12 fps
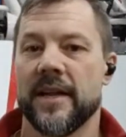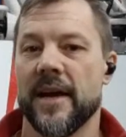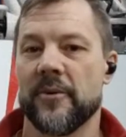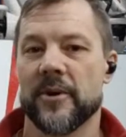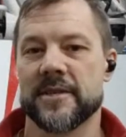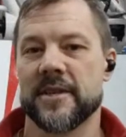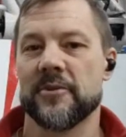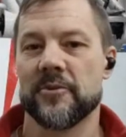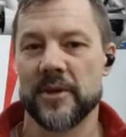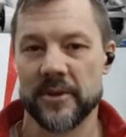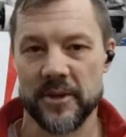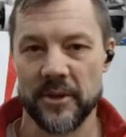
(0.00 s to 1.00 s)
that wasn't the
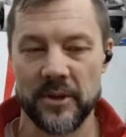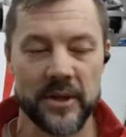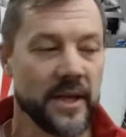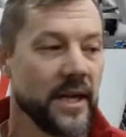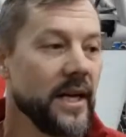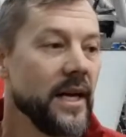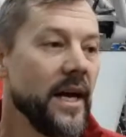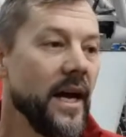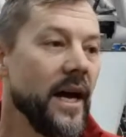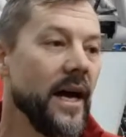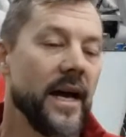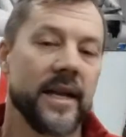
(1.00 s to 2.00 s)
real goal,
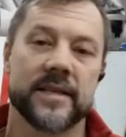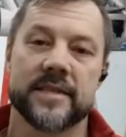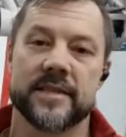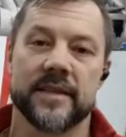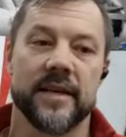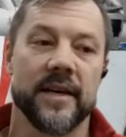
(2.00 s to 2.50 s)
and it's